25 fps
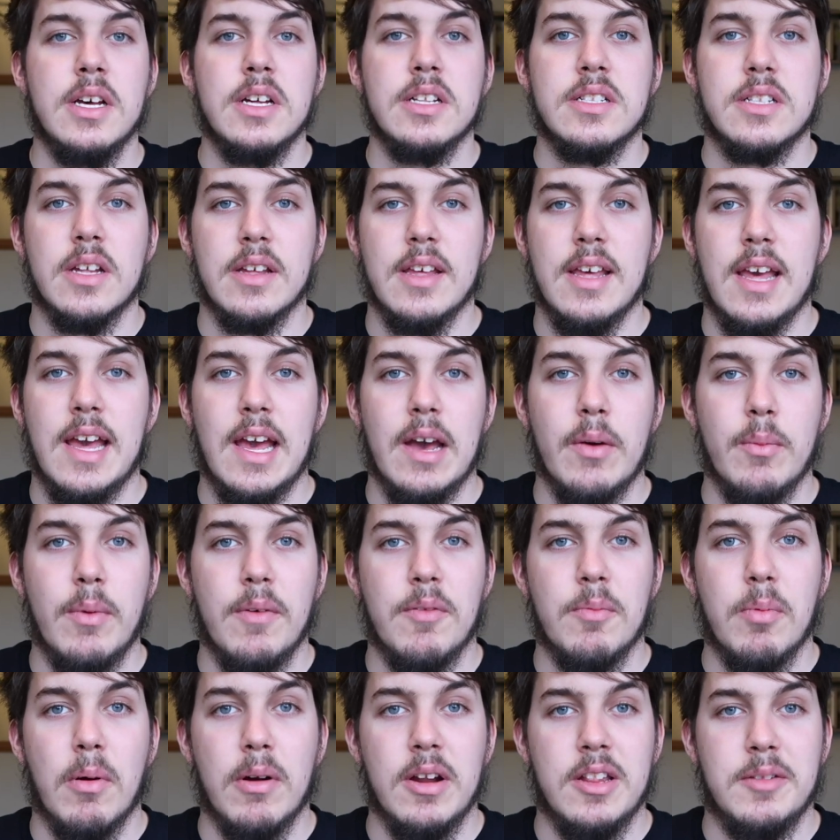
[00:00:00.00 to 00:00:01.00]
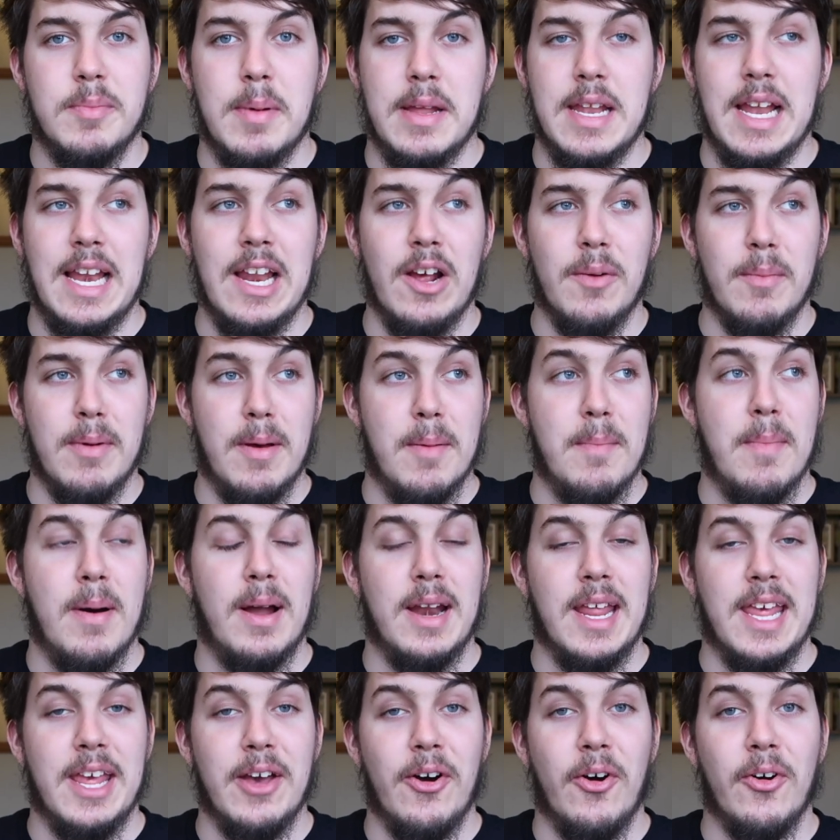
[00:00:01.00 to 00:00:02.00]
So yeah, we've probably spent a little bit of
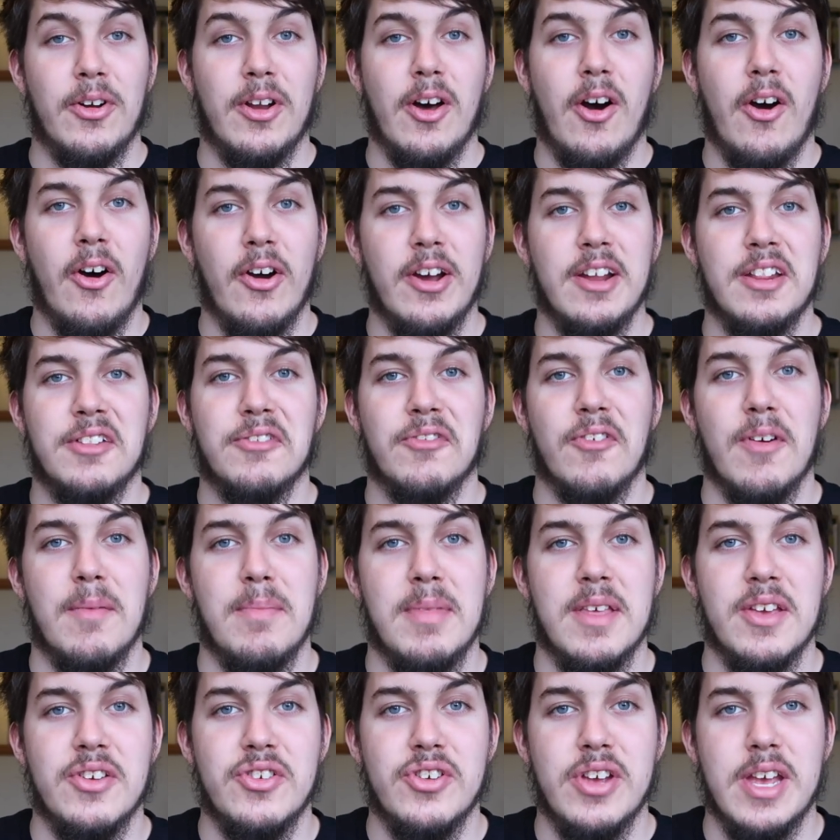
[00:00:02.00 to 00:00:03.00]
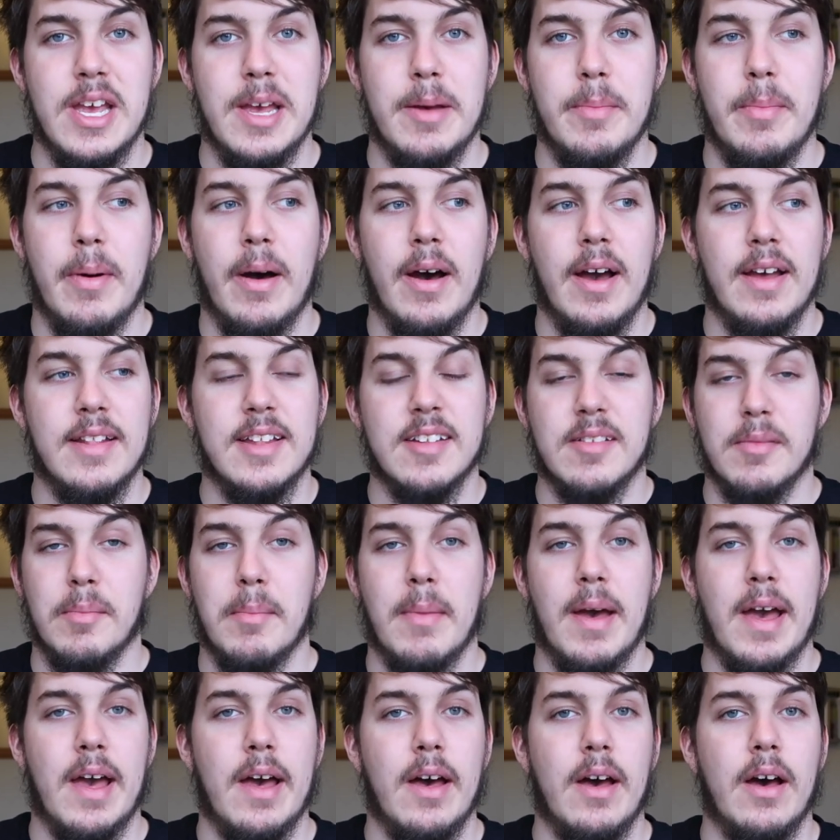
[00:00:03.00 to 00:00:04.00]
money on hides for him this year, but it doesn't
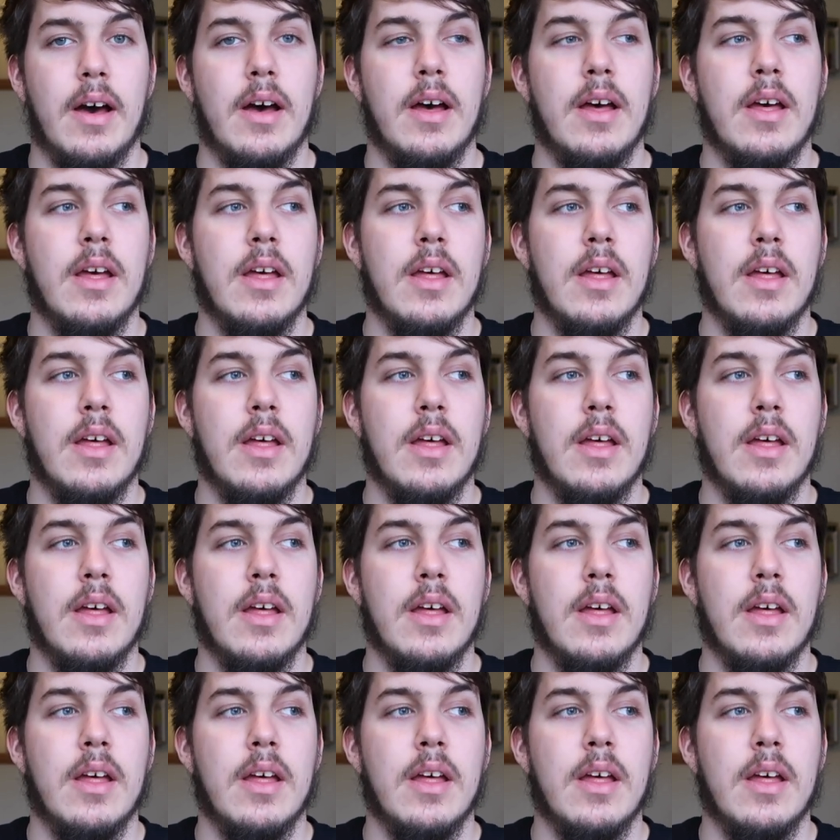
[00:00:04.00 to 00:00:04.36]
matter.